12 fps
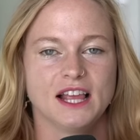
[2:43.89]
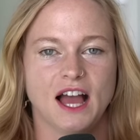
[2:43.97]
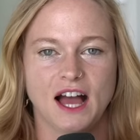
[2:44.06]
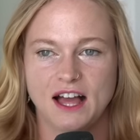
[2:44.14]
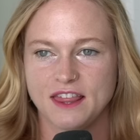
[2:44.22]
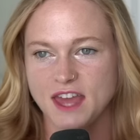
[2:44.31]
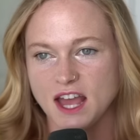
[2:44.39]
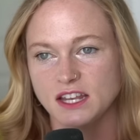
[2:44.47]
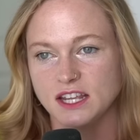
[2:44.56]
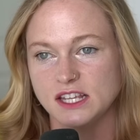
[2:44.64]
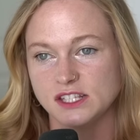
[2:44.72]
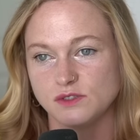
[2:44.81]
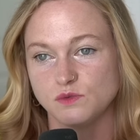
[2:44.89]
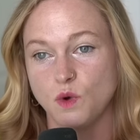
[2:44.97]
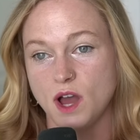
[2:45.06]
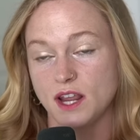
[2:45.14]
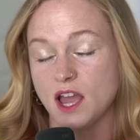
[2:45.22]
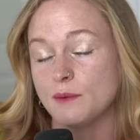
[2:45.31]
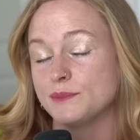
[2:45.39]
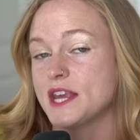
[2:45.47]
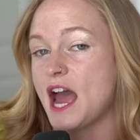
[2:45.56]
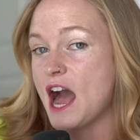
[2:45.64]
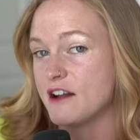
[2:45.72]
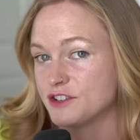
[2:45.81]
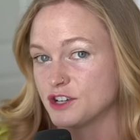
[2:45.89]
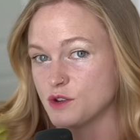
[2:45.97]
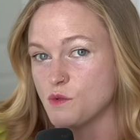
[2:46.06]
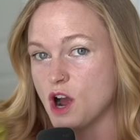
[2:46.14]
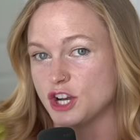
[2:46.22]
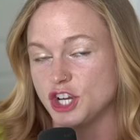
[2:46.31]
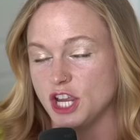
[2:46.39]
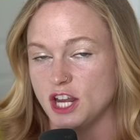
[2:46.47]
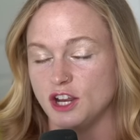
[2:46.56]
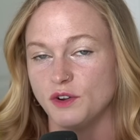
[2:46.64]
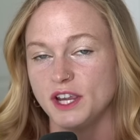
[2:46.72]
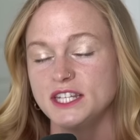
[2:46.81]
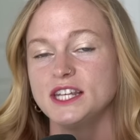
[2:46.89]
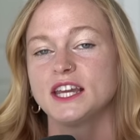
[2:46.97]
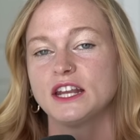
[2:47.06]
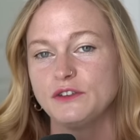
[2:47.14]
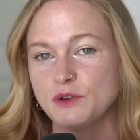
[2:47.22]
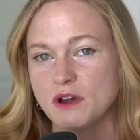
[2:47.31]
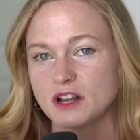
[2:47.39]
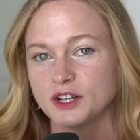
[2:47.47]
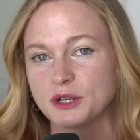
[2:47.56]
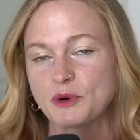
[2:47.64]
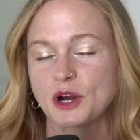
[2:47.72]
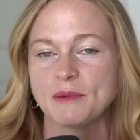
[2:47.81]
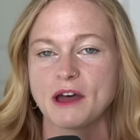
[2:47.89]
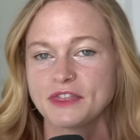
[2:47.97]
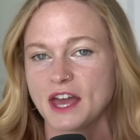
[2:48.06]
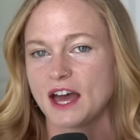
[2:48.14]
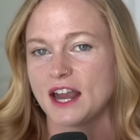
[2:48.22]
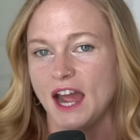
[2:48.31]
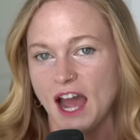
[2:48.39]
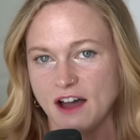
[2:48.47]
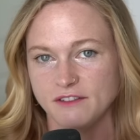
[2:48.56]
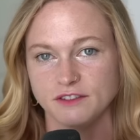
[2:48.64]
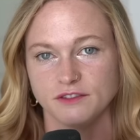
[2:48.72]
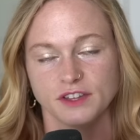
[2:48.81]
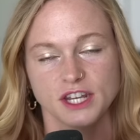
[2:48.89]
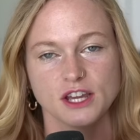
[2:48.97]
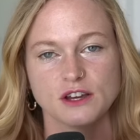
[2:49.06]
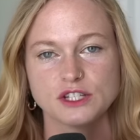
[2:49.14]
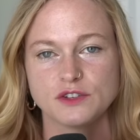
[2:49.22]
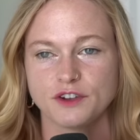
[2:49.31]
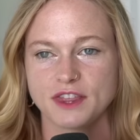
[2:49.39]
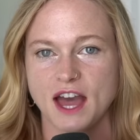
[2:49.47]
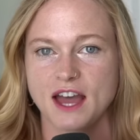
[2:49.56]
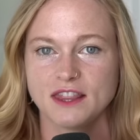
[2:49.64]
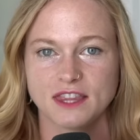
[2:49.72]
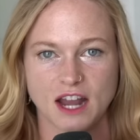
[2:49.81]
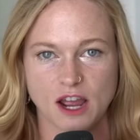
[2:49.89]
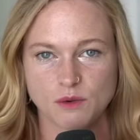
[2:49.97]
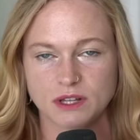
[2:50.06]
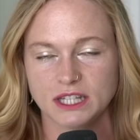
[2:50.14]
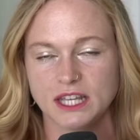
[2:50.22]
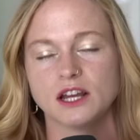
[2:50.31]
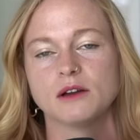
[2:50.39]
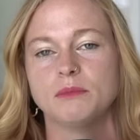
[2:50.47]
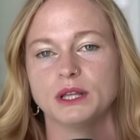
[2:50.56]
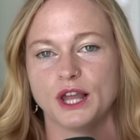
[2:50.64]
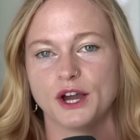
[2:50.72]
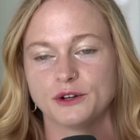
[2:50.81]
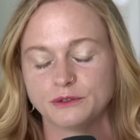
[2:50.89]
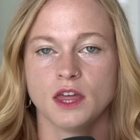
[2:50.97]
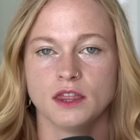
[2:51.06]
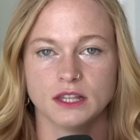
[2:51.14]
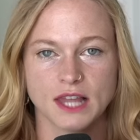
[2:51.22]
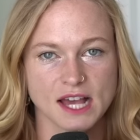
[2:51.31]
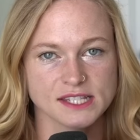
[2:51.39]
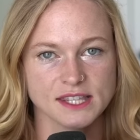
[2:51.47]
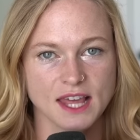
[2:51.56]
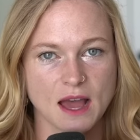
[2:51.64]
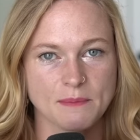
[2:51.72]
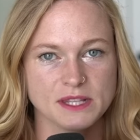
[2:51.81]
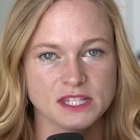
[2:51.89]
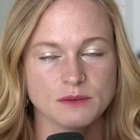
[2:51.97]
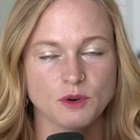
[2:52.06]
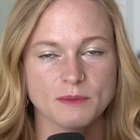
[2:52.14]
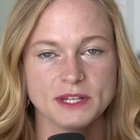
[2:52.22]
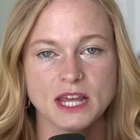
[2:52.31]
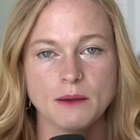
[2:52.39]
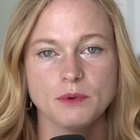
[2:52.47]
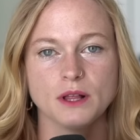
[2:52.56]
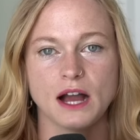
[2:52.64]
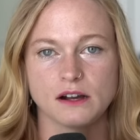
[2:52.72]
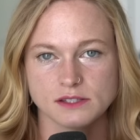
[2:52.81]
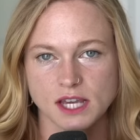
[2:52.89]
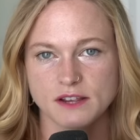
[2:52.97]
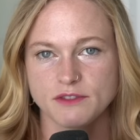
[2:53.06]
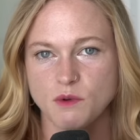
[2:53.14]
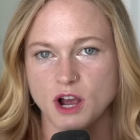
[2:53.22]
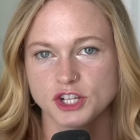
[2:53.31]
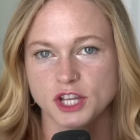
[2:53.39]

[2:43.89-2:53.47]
Uh, that is what comes after the washing and anointing. And if you want to learn more about that, I have videos for that that I will link below. The last thing that happens in a Mormon temple outside of the washing